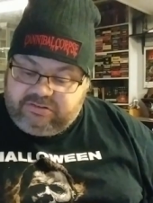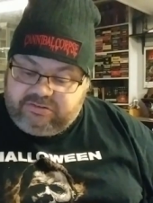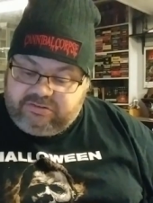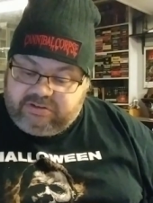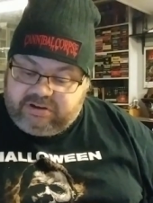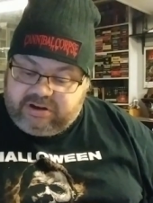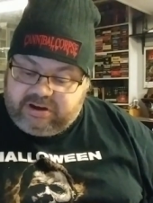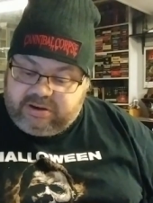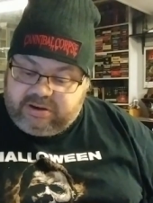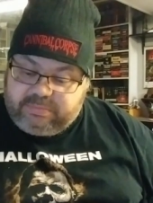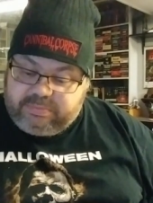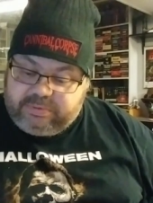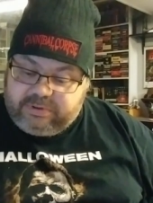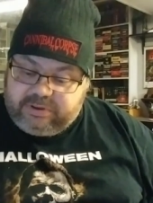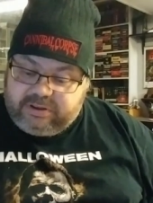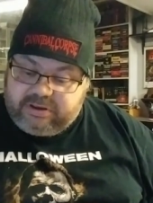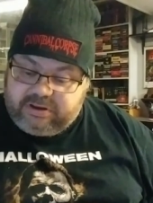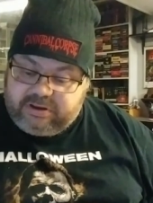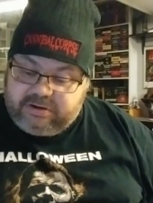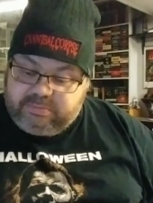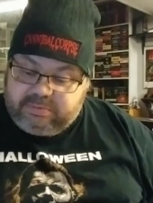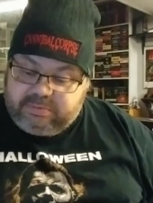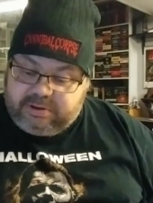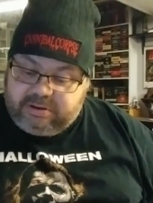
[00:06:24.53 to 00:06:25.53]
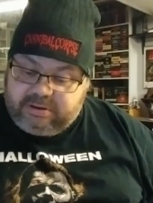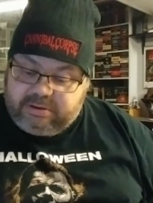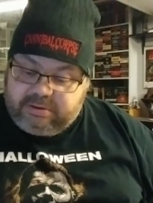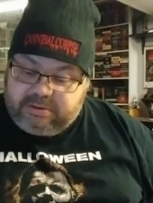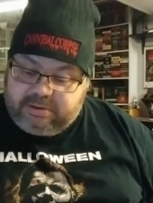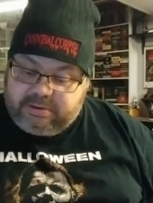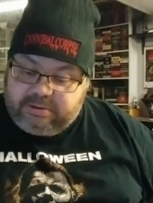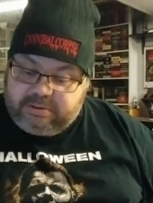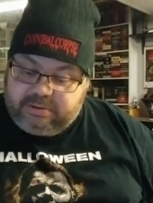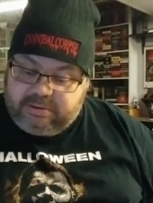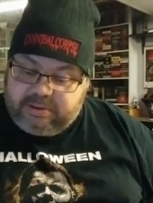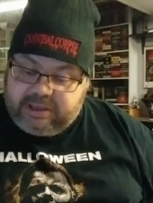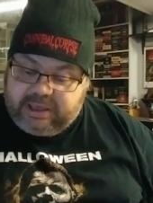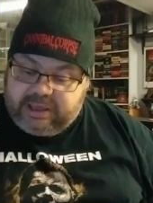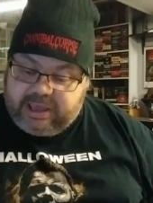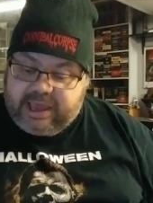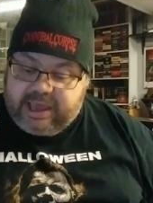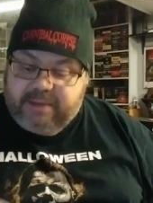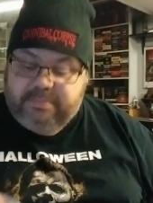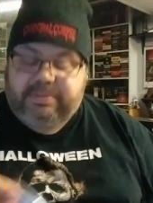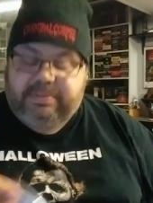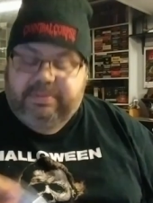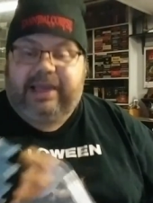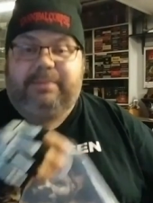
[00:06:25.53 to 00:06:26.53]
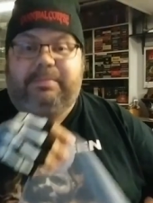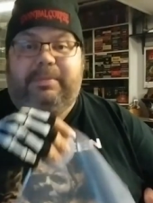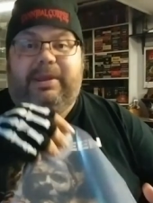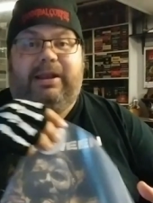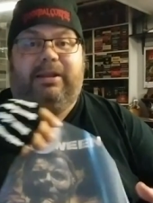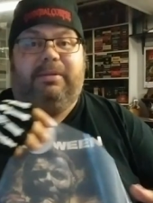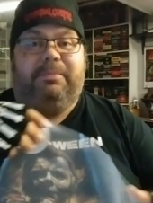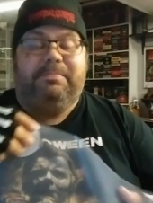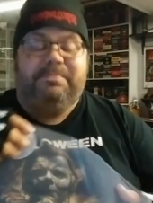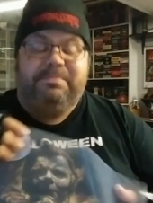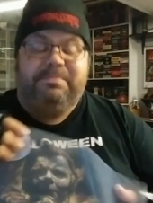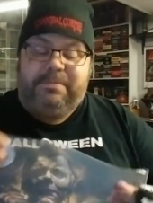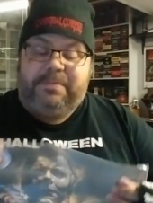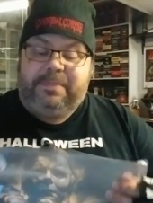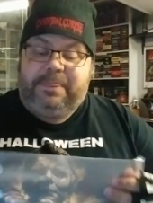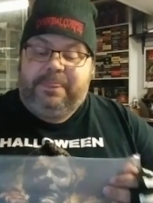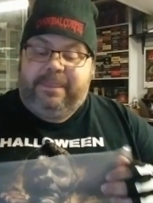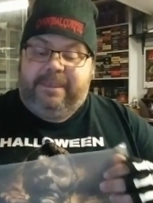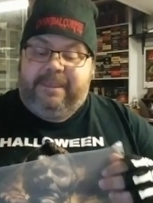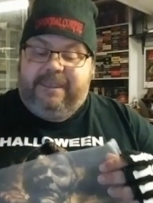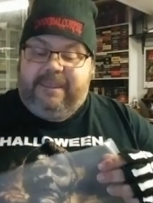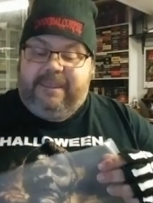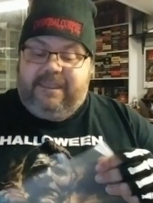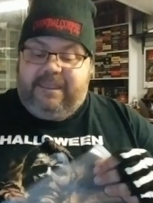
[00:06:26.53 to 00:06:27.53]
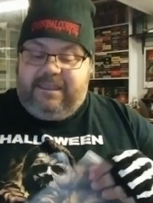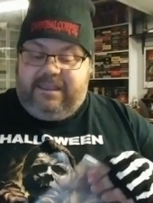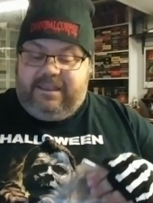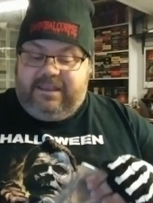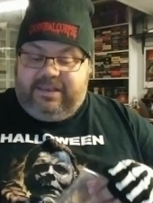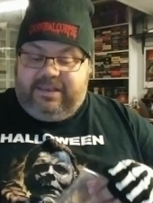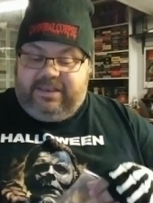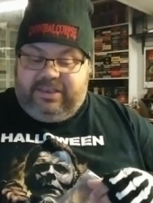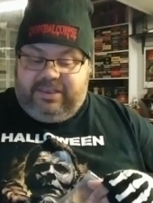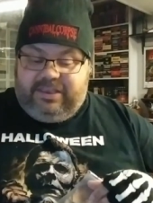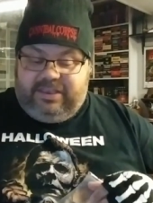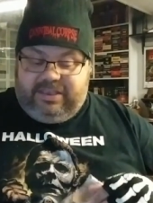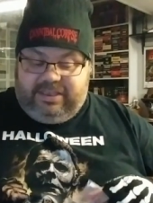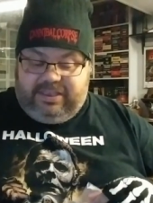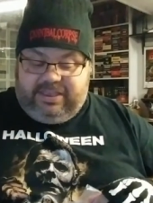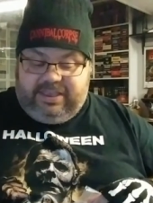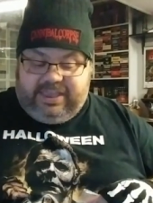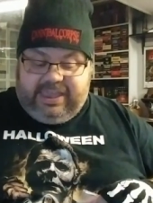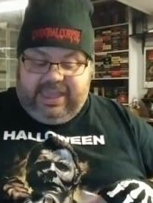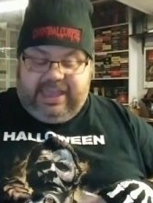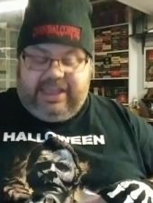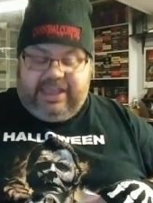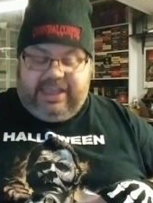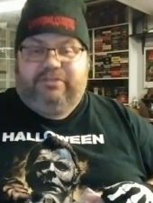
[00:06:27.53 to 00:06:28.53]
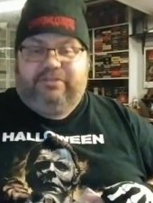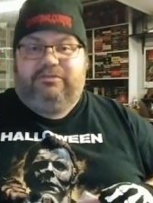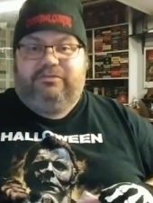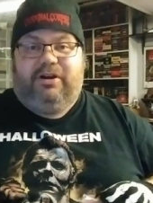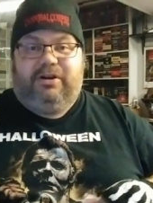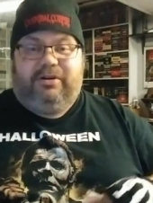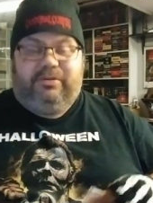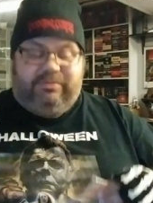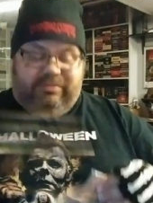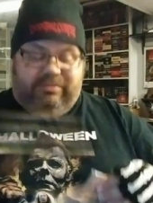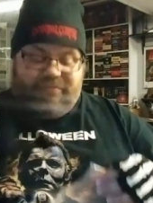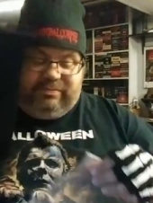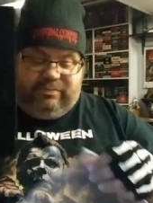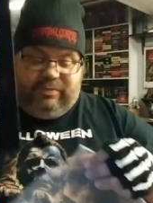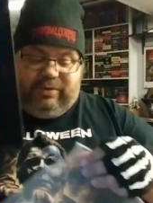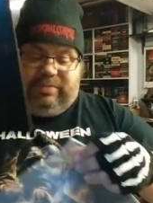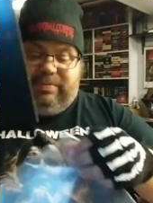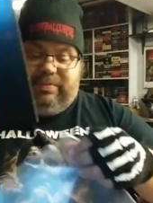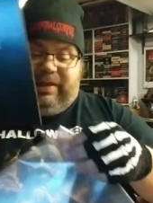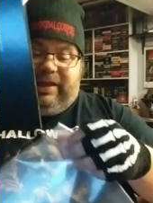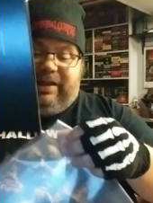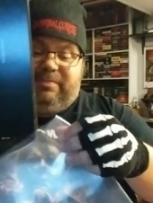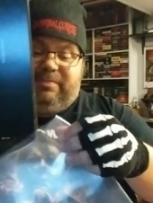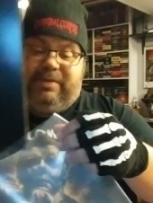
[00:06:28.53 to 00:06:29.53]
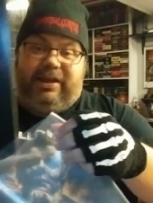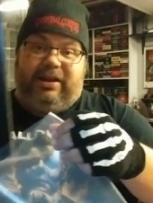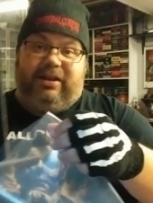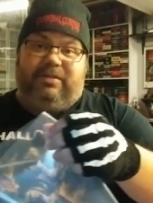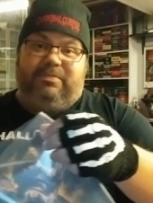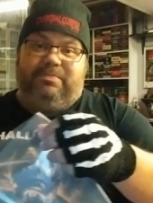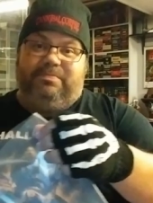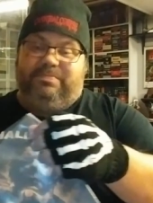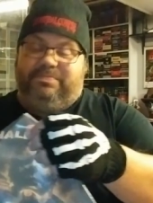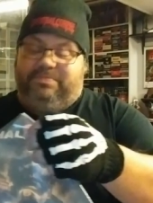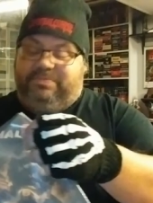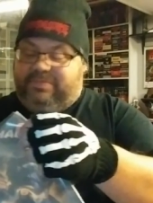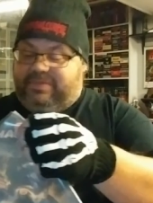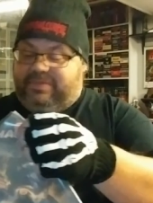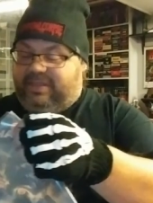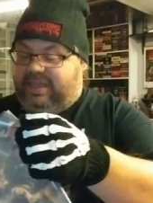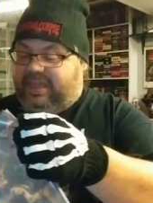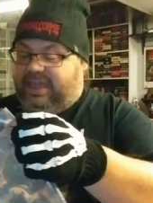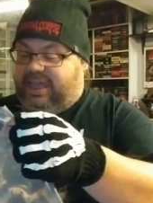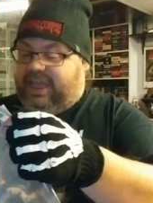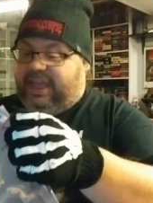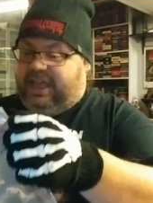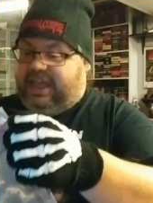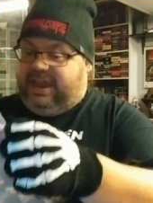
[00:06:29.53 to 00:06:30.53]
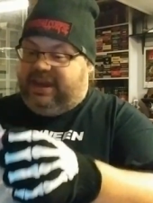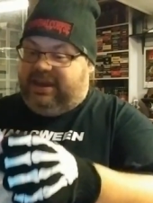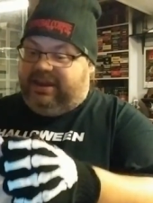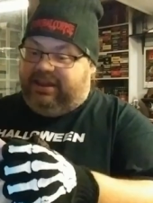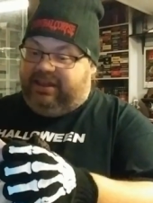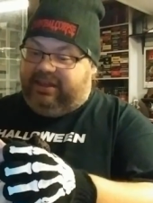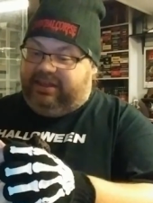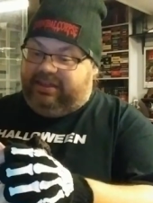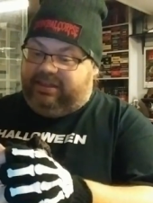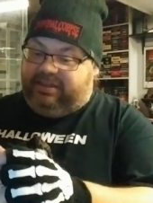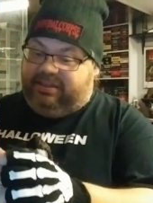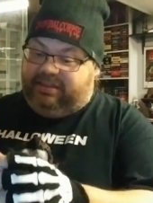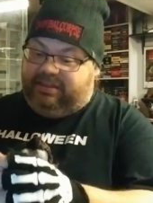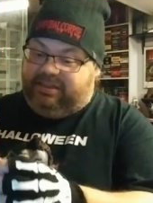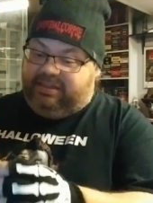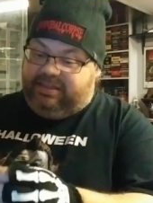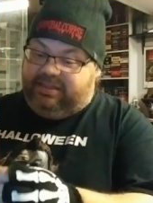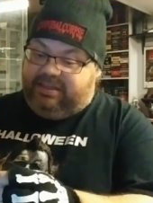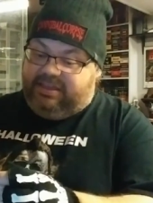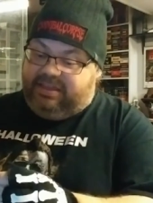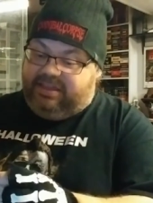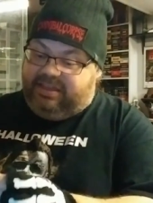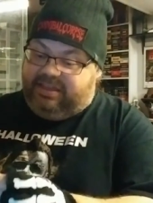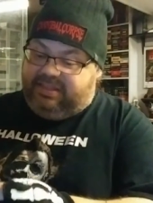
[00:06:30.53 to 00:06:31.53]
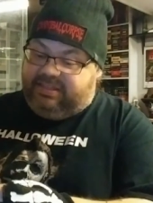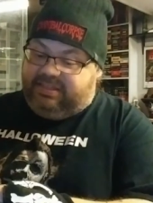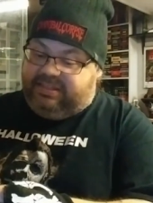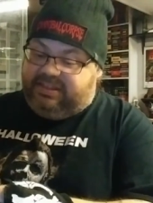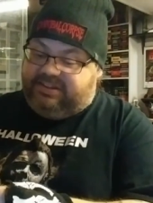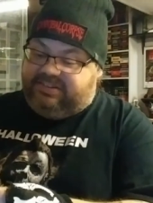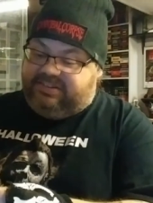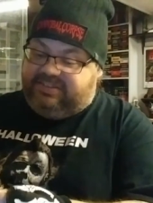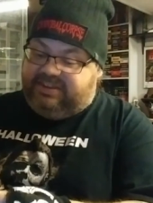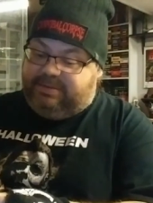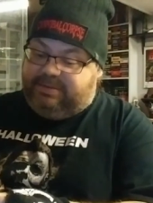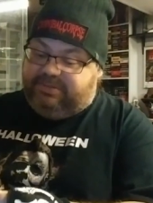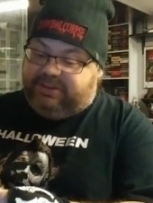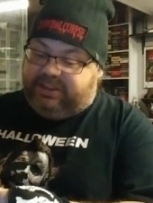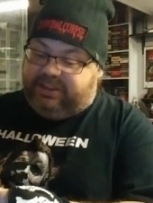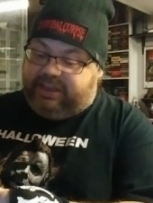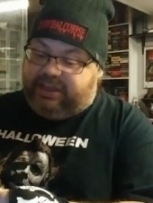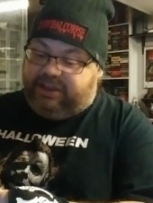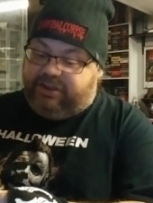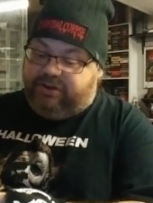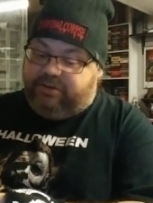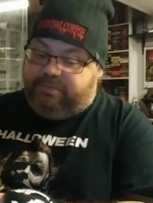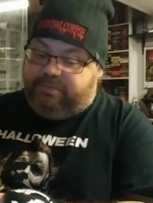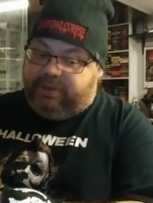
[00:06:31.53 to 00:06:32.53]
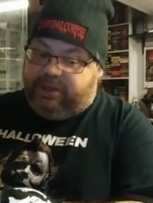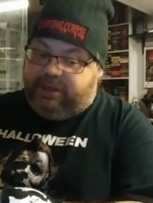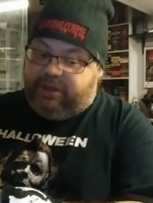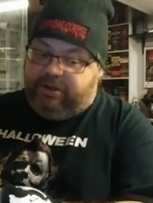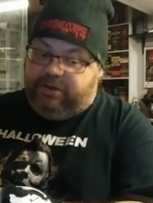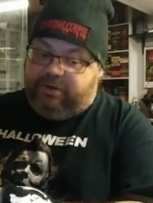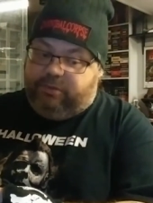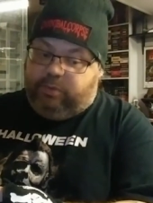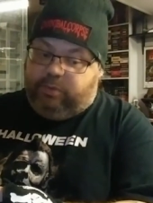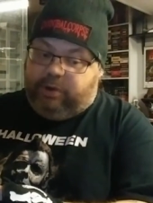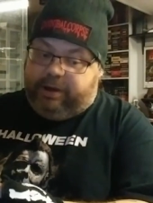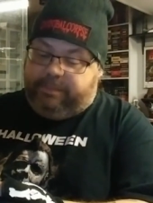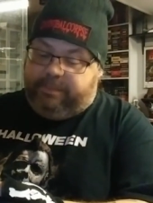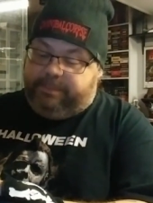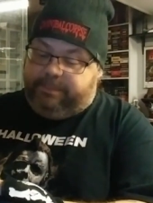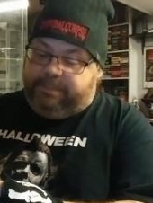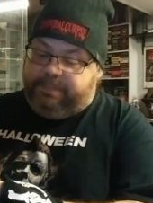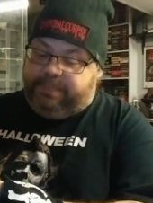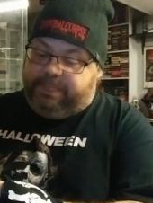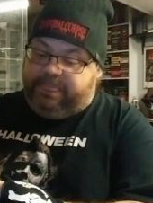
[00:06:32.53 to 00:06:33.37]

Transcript: Great Amplon, yeah, black metal. You can't go wrong with black metal. And this seems like it could be a good one.